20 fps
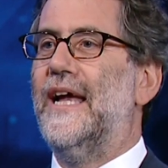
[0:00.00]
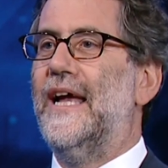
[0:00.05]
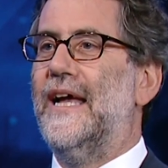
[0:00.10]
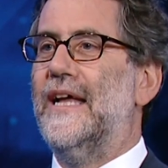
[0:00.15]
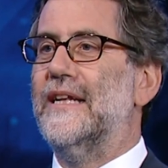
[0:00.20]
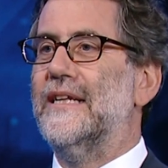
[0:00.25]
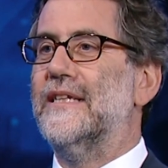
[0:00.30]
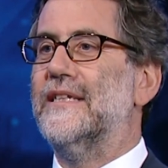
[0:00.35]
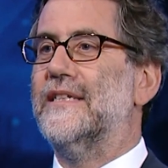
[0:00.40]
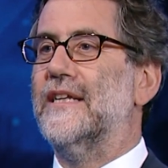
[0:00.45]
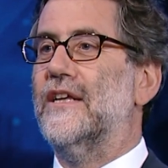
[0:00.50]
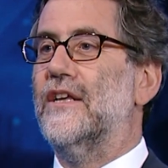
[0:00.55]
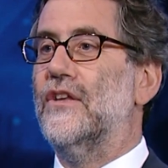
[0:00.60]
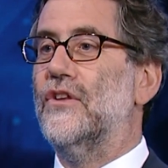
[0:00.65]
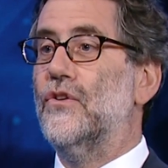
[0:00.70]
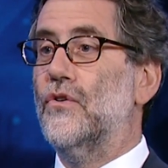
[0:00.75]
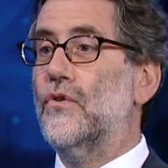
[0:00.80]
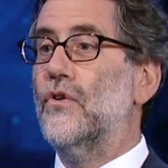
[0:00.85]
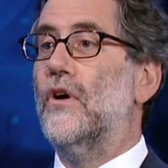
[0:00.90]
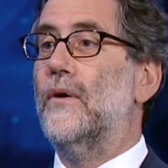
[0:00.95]
and uh,
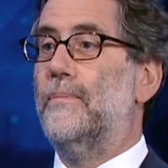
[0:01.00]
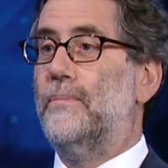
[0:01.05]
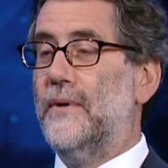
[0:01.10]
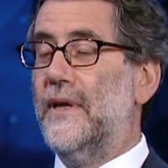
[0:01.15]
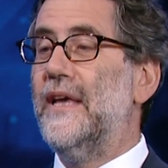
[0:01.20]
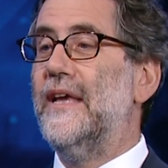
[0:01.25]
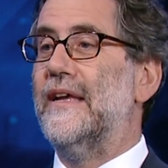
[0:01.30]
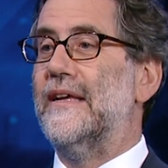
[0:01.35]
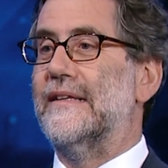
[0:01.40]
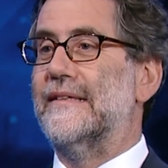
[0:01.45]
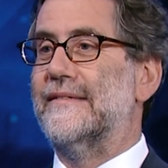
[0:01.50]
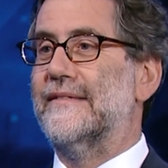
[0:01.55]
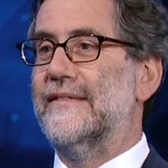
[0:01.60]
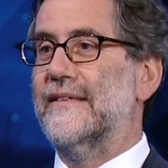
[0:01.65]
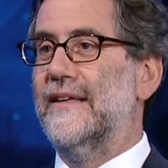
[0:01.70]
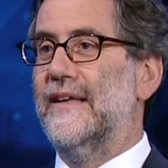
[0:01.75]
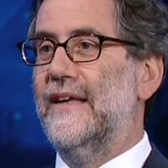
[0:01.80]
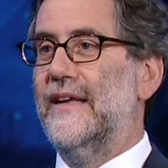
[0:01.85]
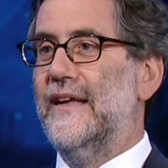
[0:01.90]
Europe is.